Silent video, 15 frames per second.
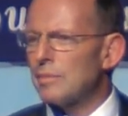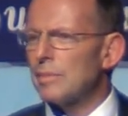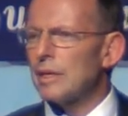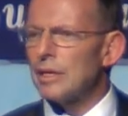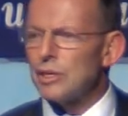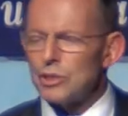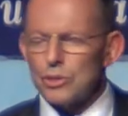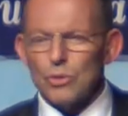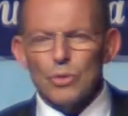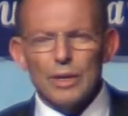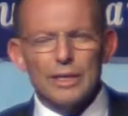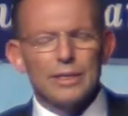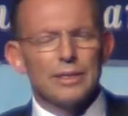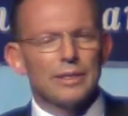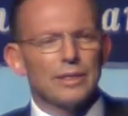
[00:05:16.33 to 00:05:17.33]

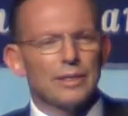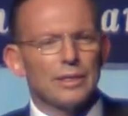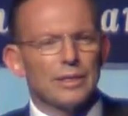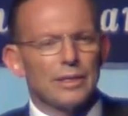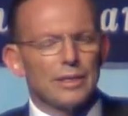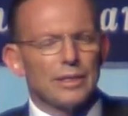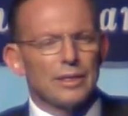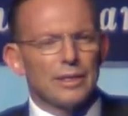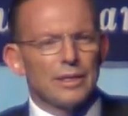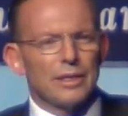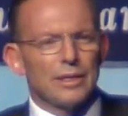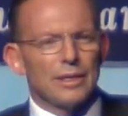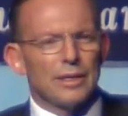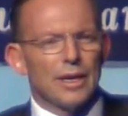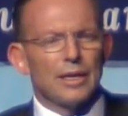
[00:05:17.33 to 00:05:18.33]
enjoyed
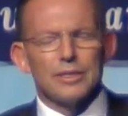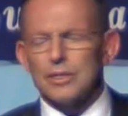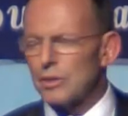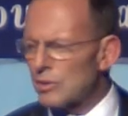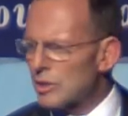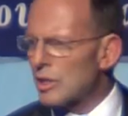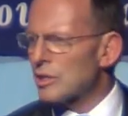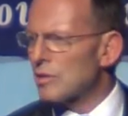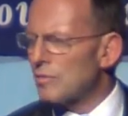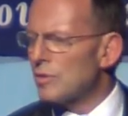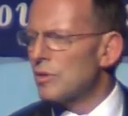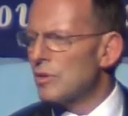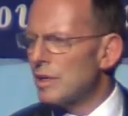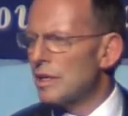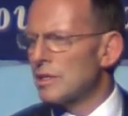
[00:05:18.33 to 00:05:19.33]
until just a
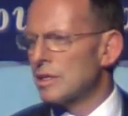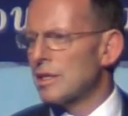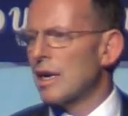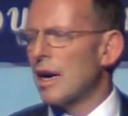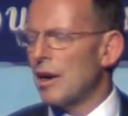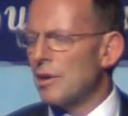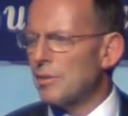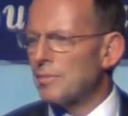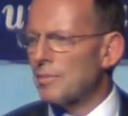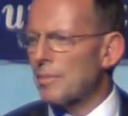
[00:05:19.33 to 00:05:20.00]
few years ago.